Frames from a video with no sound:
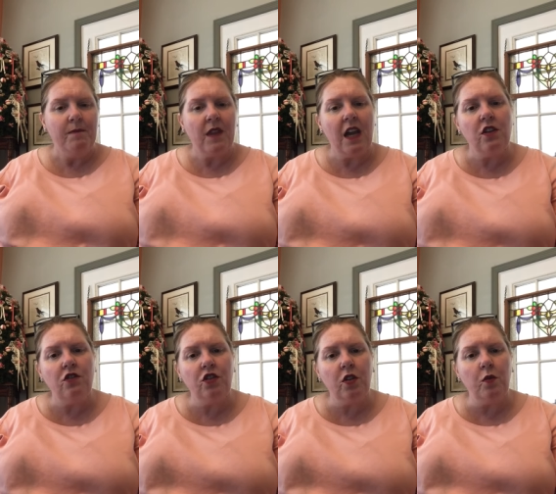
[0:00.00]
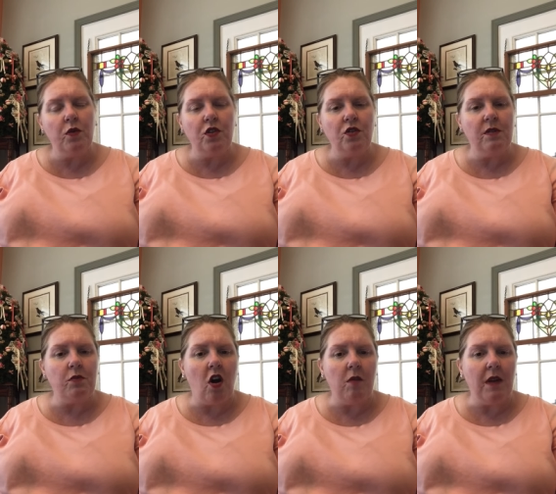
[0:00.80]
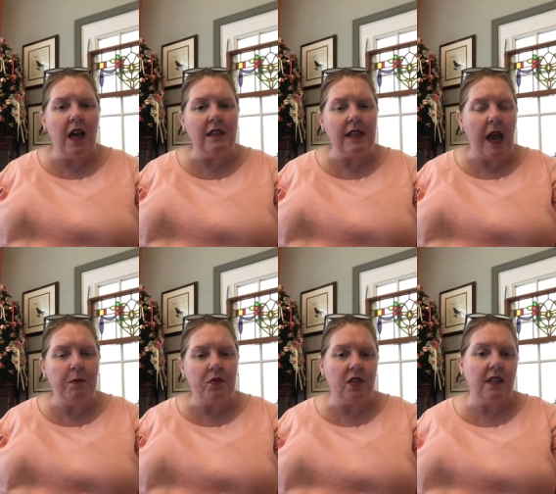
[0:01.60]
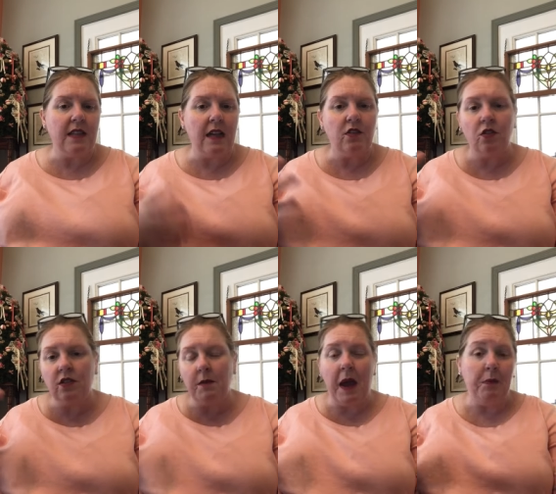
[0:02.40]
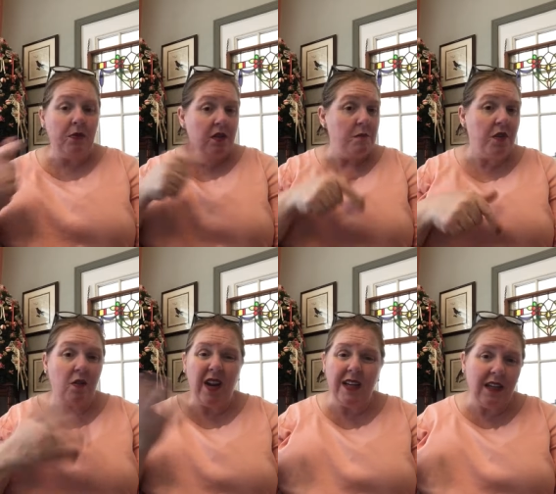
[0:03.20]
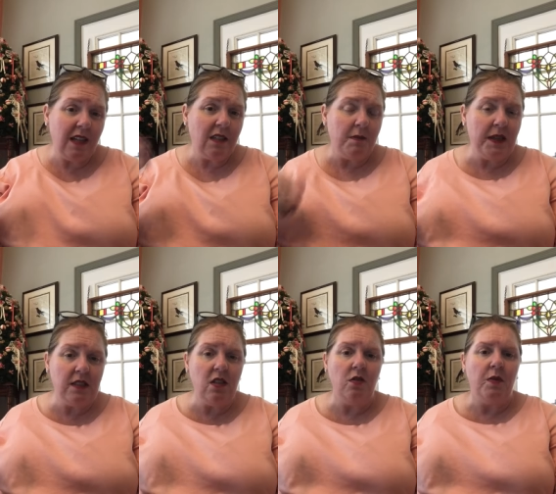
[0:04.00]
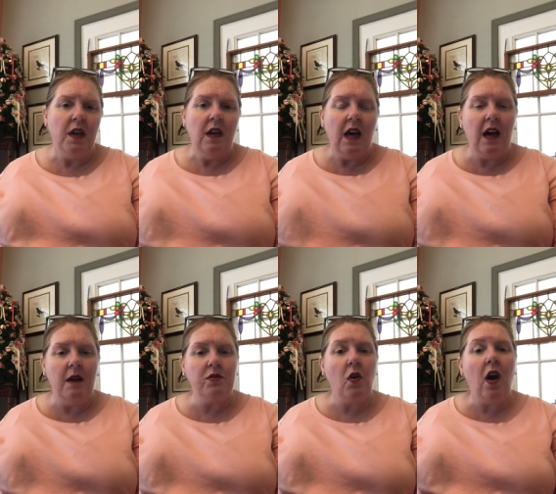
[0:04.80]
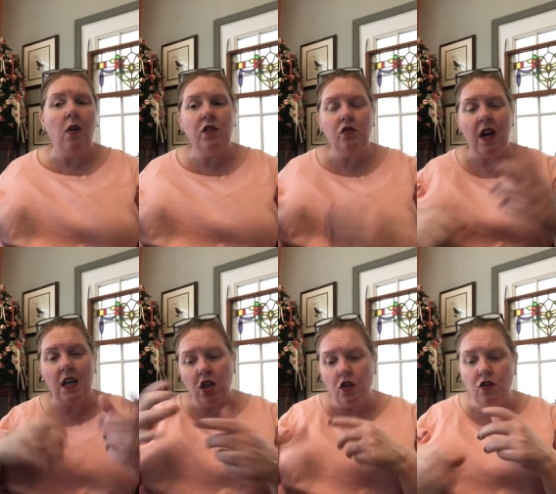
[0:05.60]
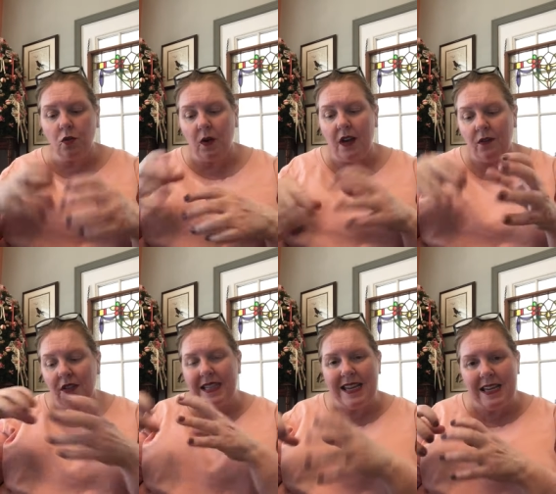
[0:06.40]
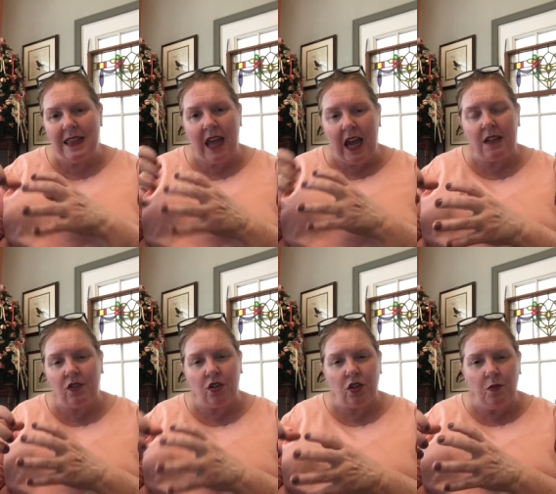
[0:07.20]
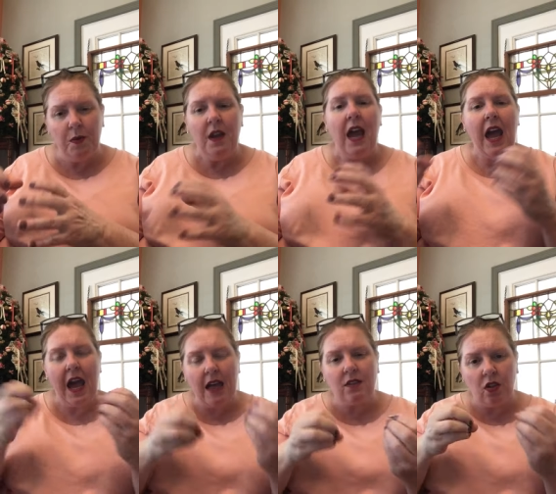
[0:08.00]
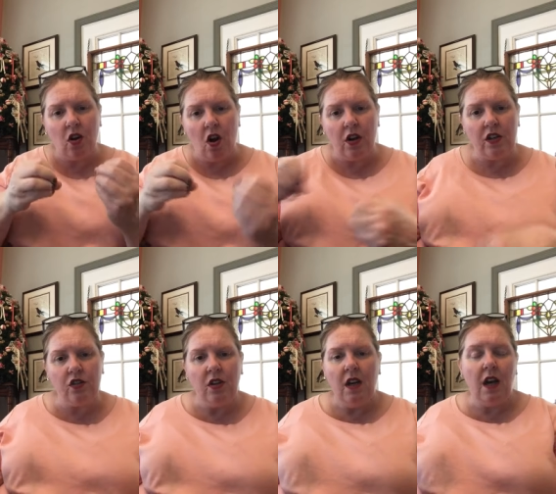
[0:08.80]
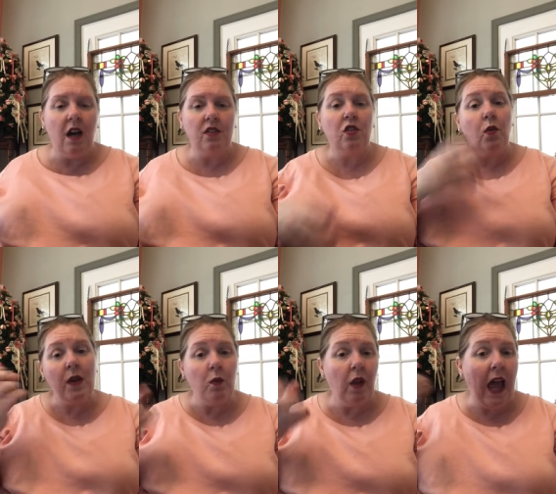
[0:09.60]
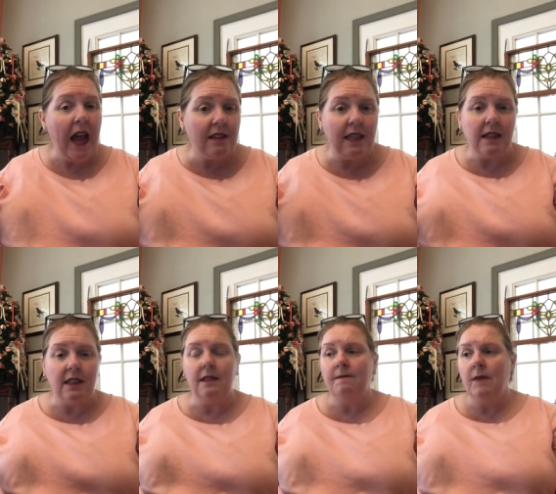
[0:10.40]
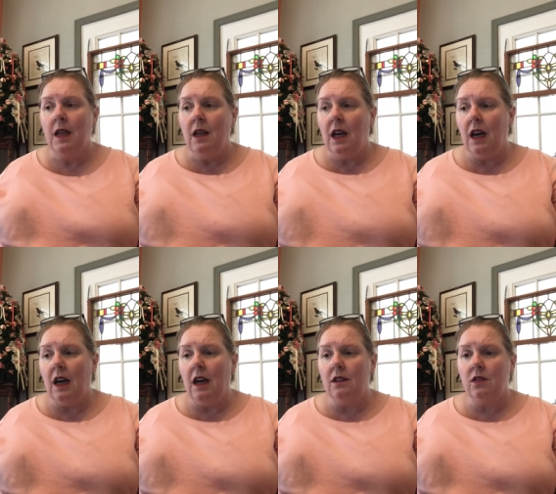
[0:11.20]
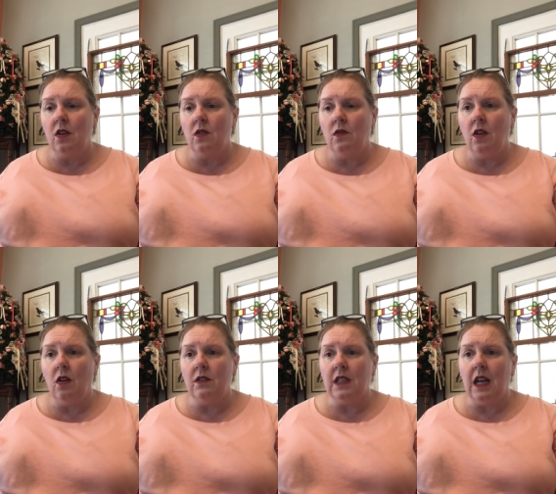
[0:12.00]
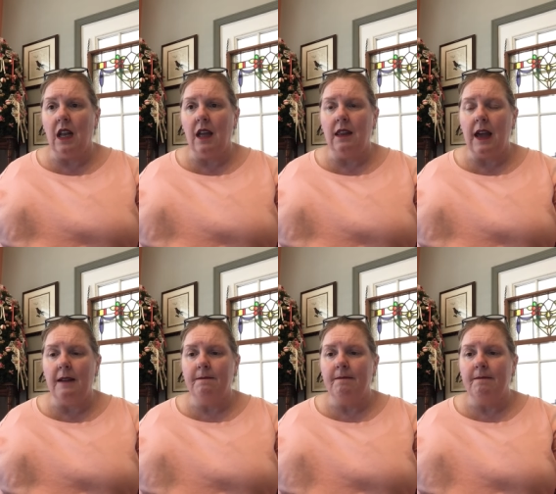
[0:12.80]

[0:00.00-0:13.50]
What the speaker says: I usually will do some caramelized apples because I took some apples and pureed it into my soup. So I always try to use whatever's in that soup as a garnish. So it will accent it. So you always got to like that.